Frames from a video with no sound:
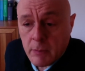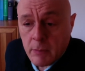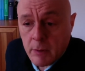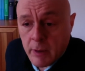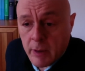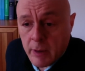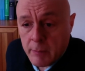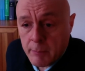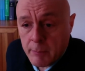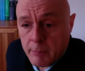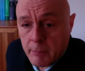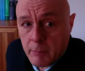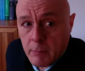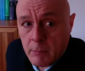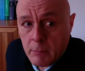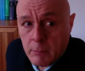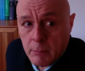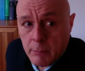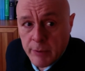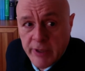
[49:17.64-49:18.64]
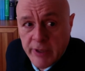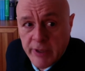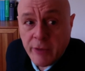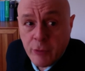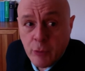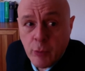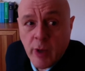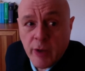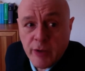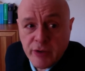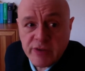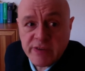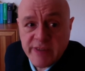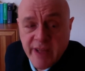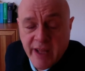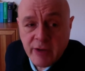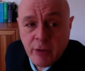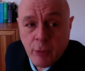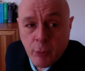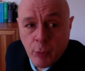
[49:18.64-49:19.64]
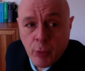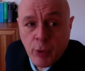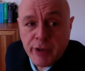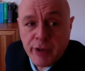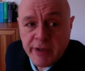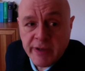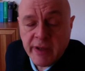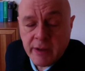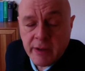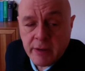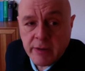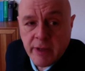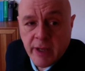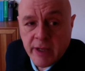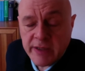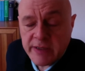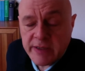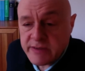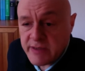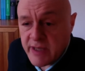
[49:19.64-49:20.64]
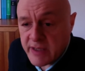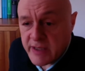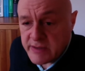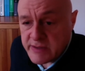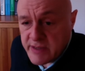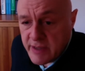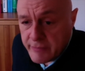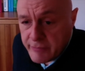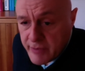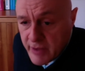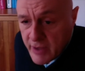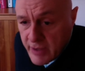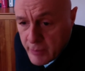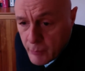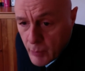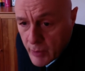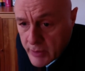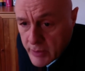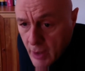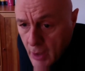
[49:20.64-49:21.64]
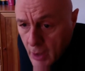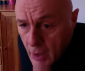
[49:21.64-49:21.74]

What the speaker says: Yeah, but I do understand the worry there. That is definitely one.